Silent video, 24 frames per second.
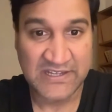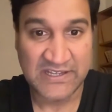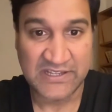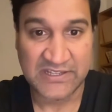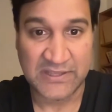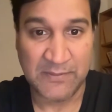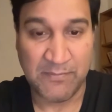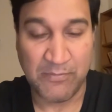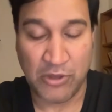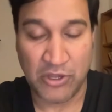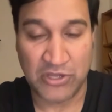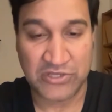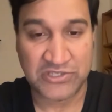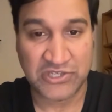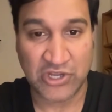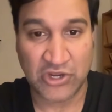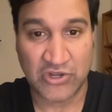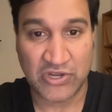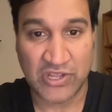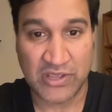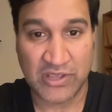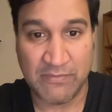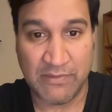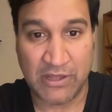The pod's
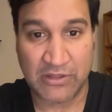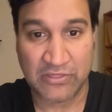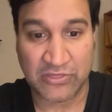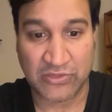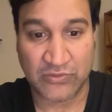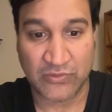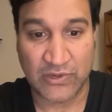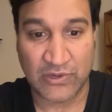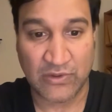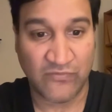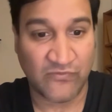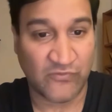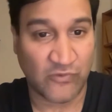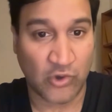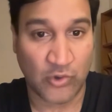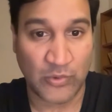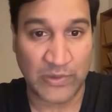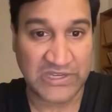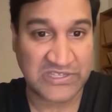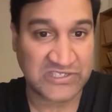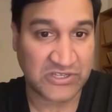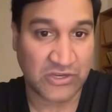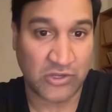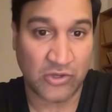only about 3 or 4
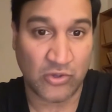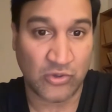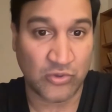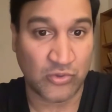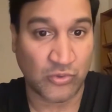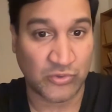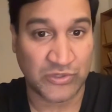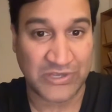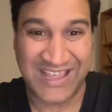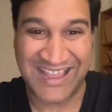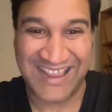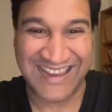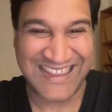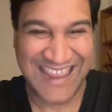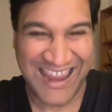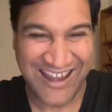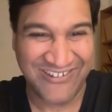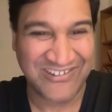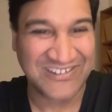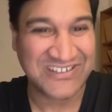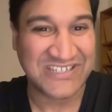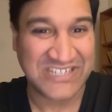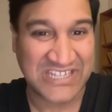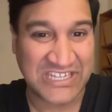weeks old. I
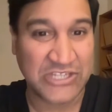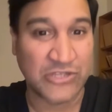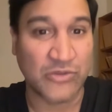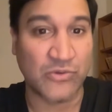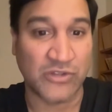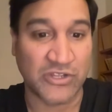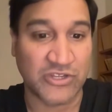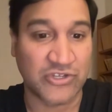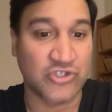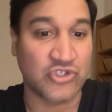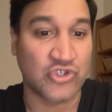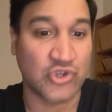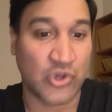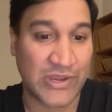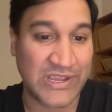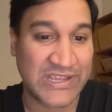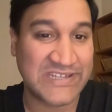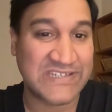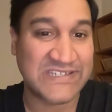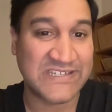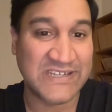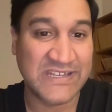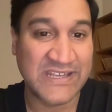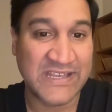guarantee you will enjoy
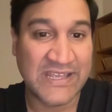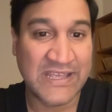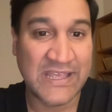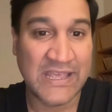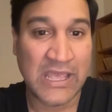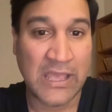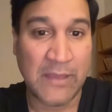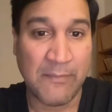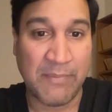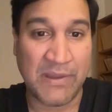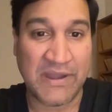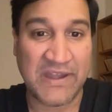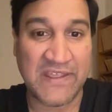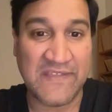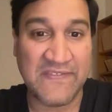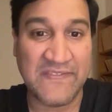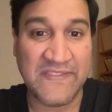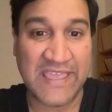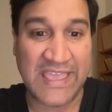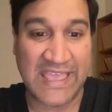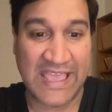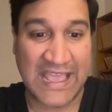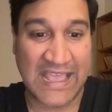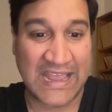it. But in
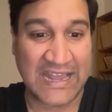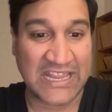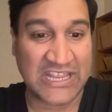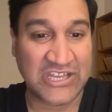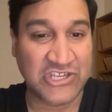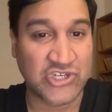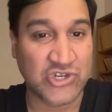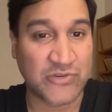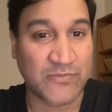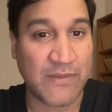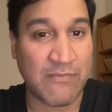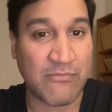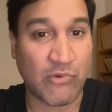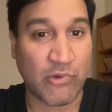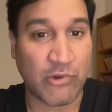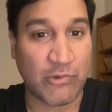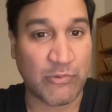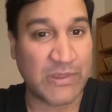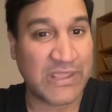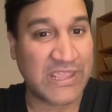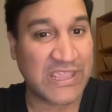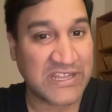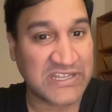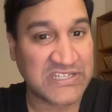there, Ali, do you remember when
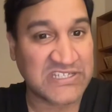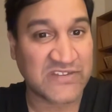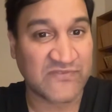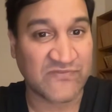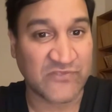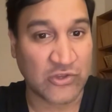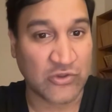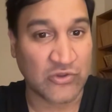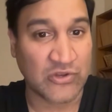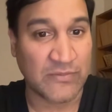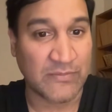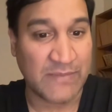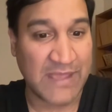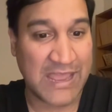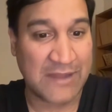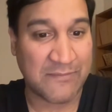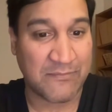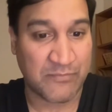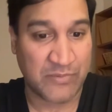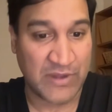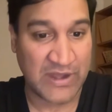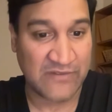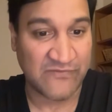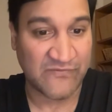we interviewed him
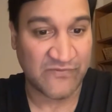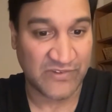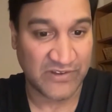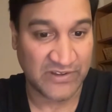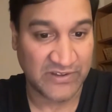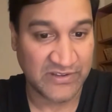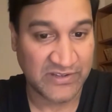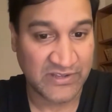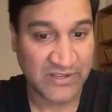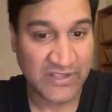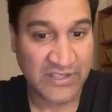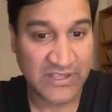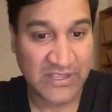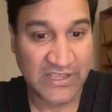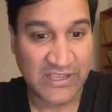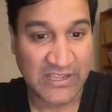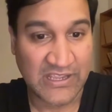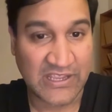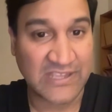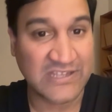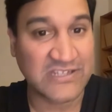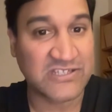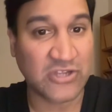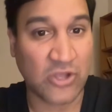at Brentford?
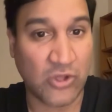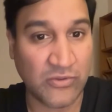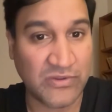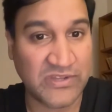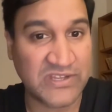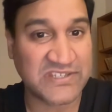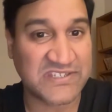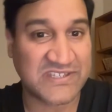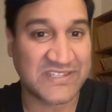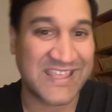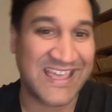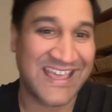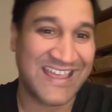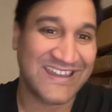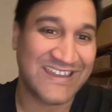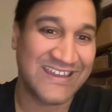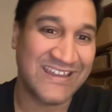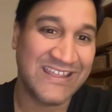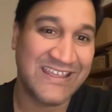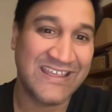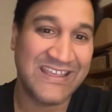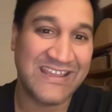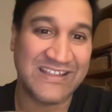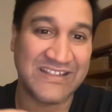He told us that
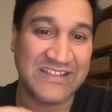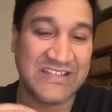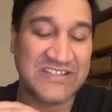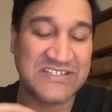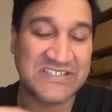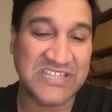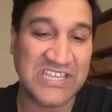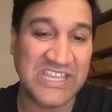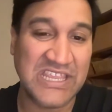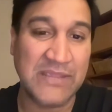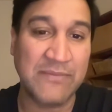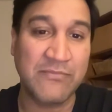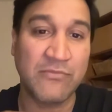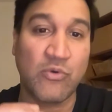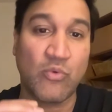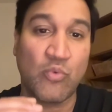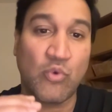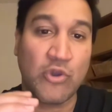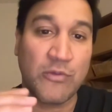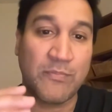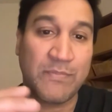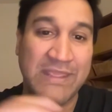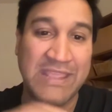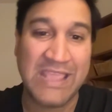the team
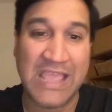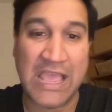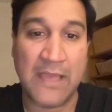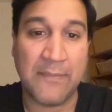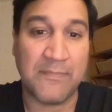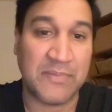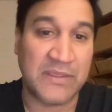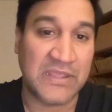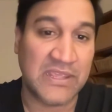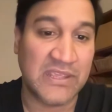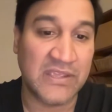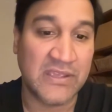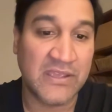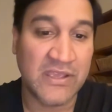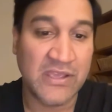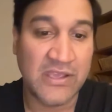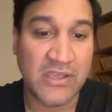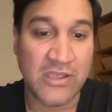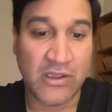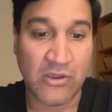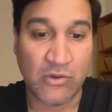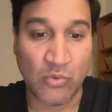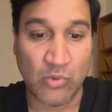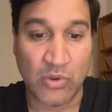would be happy
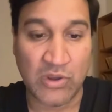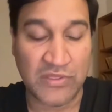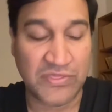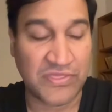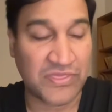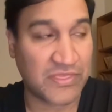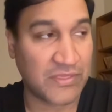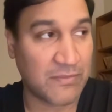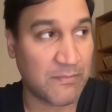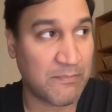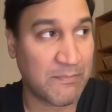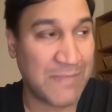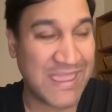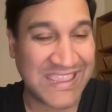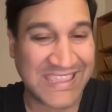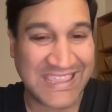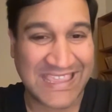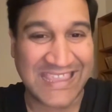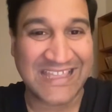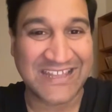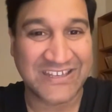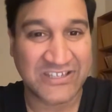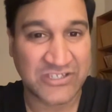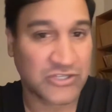with
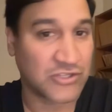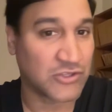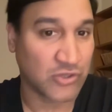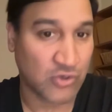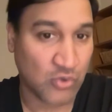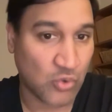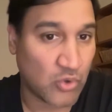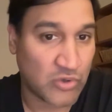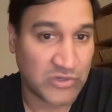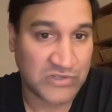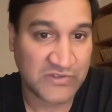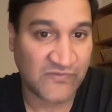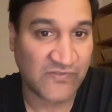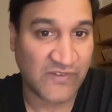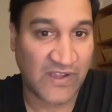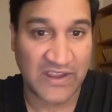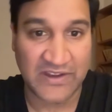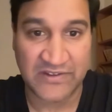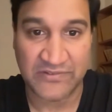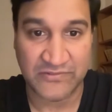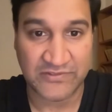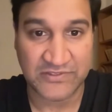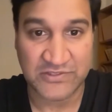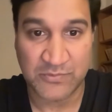making it to the
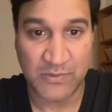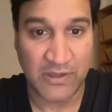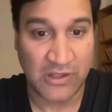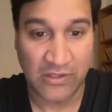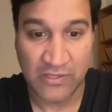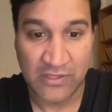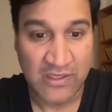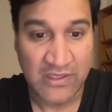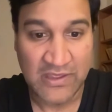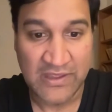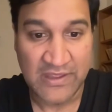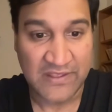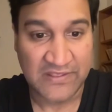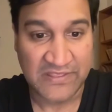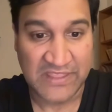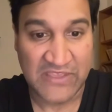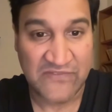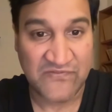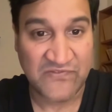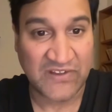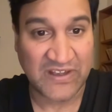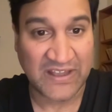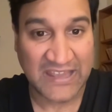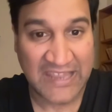quarterfinals. Well,
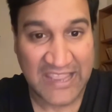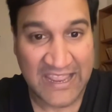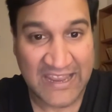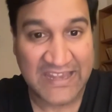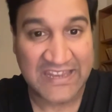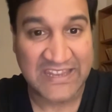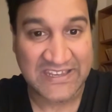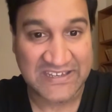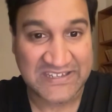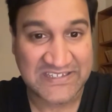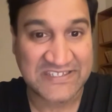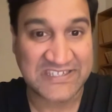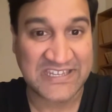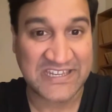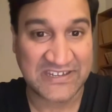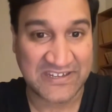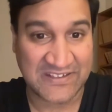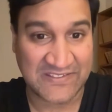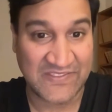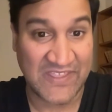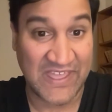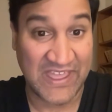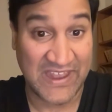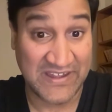they've clearly
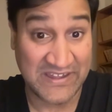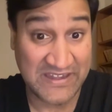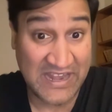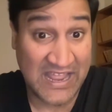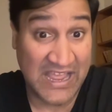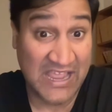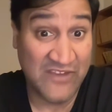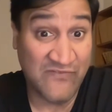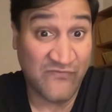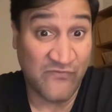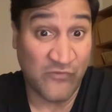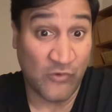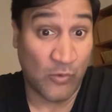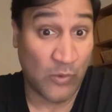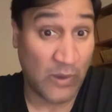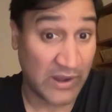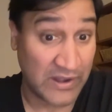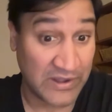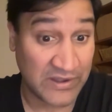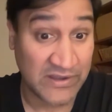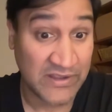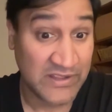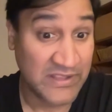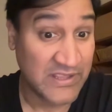exceeded that. And I, for
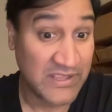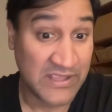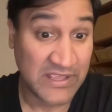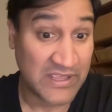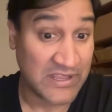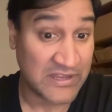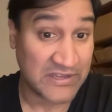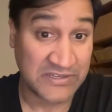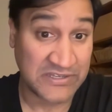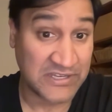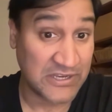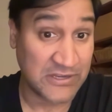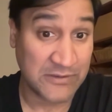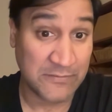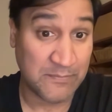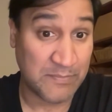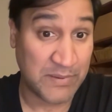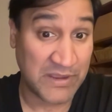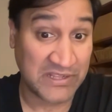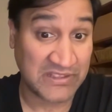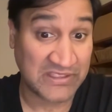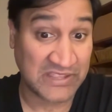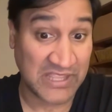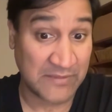one, didn't
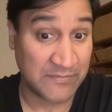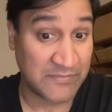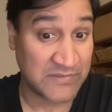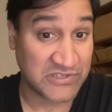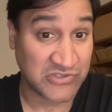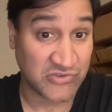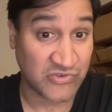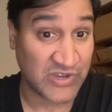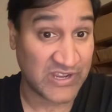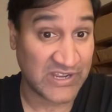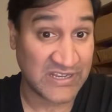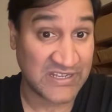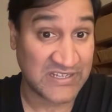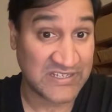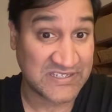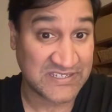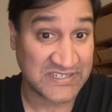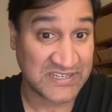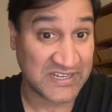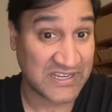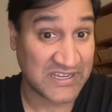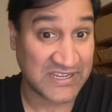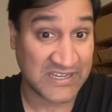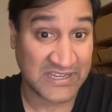pick them as
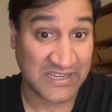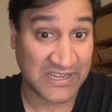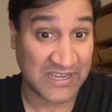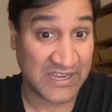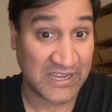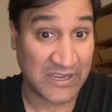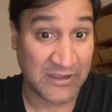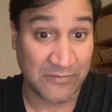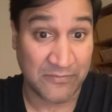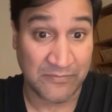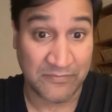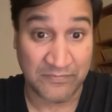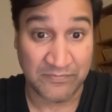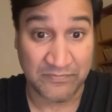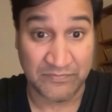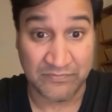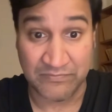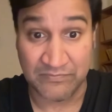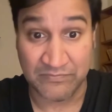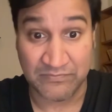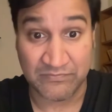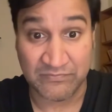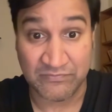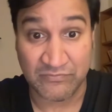realistic
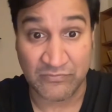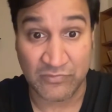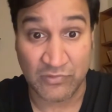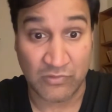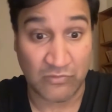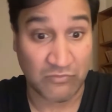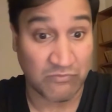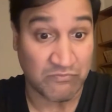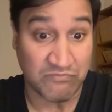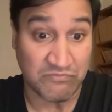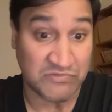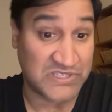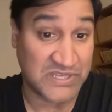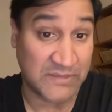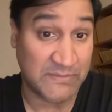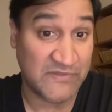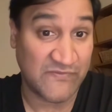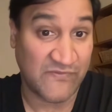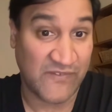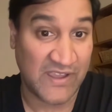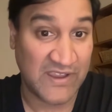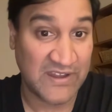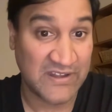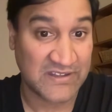
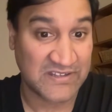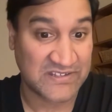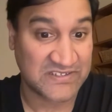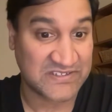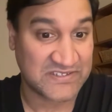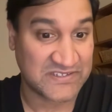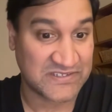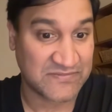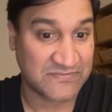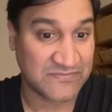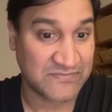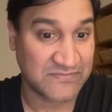semi-finalists.